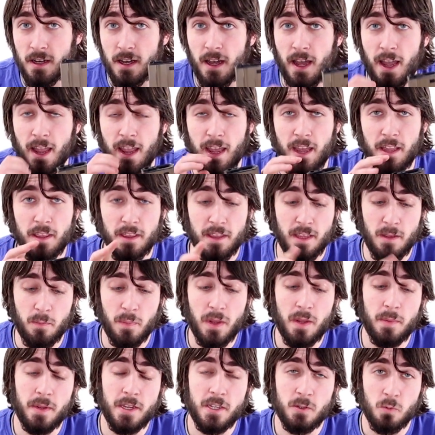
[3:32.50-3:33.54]
and the
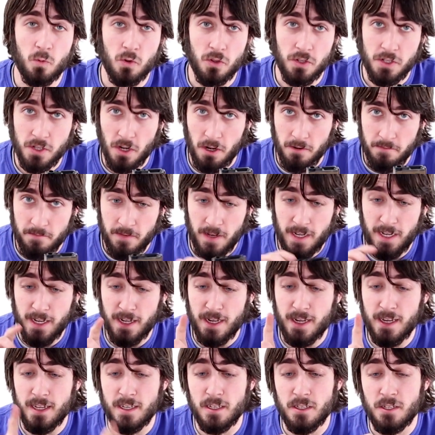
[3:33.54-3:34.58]
BBs will start feeding
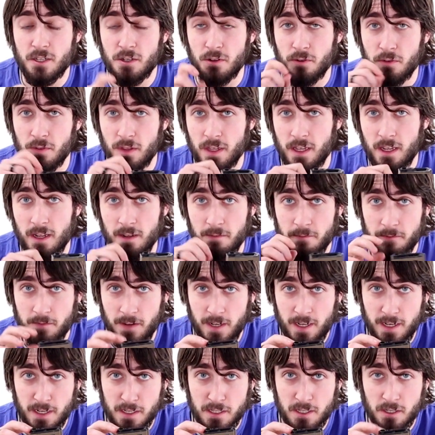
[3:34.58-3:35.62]
into the
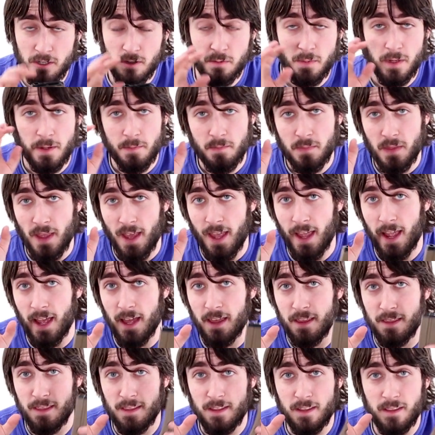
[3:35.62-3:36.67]
feeding tube,
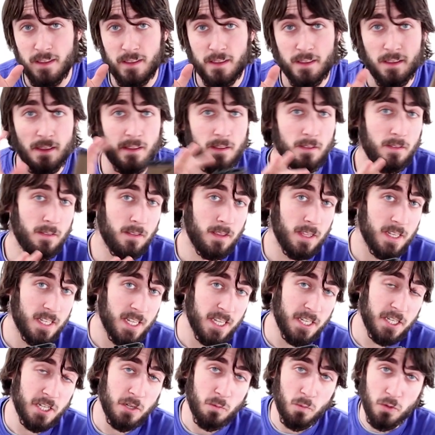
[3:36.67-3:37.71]
and the
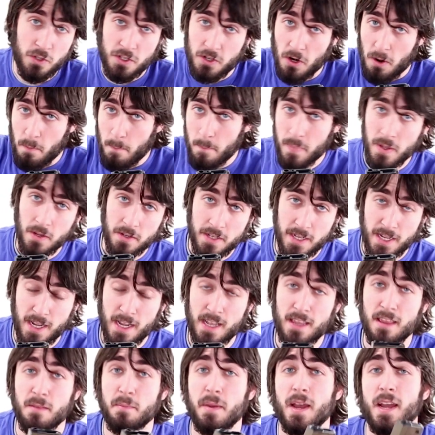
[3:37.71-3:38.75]
tension will start building
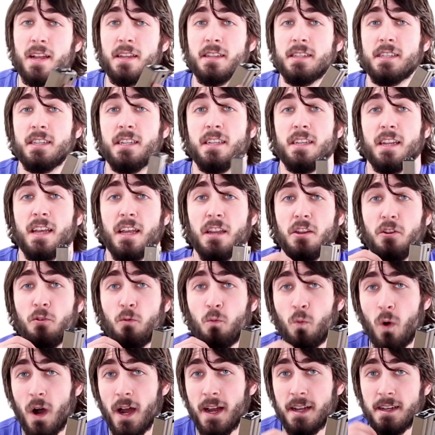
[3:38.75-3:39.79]
in the magazine, and you
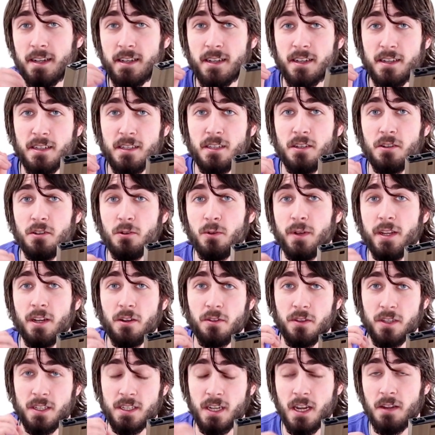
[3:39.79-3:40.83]
wind it until you hear
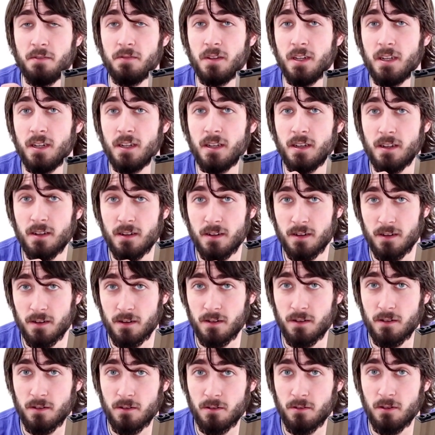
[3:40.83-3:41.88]
the safety
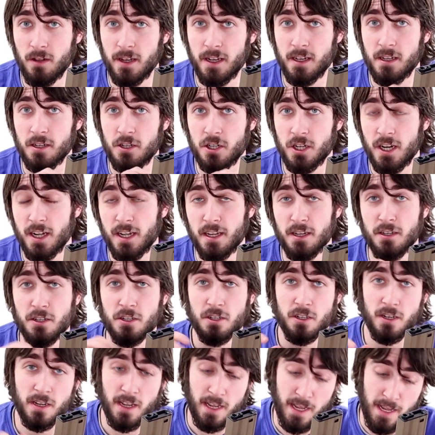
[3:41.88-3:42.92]
click
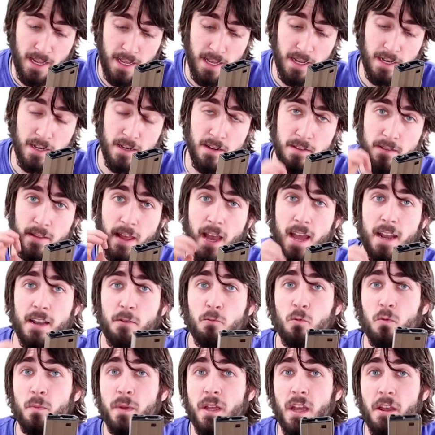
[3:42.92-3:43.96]
change, and that
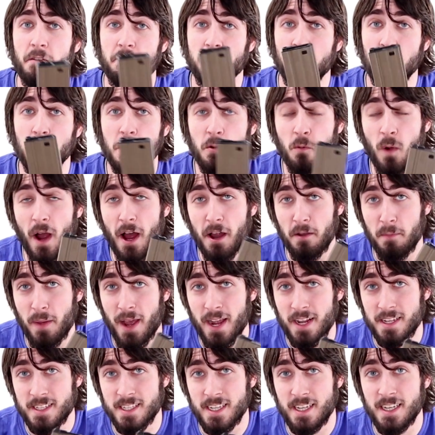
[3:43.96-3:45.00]
will be a fully wound
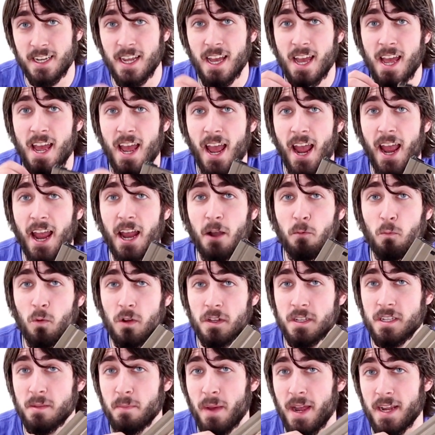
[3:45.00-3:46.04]
magazine. And
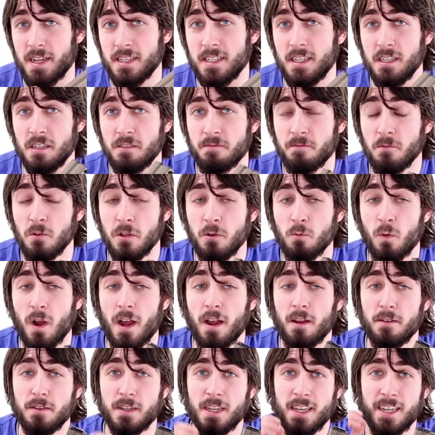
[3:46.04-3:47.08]
once the magazine is fully
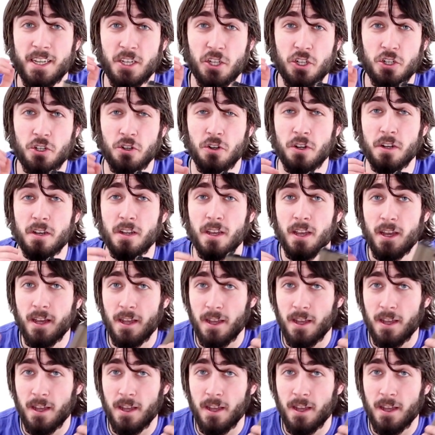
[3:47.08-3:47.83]
wound, it should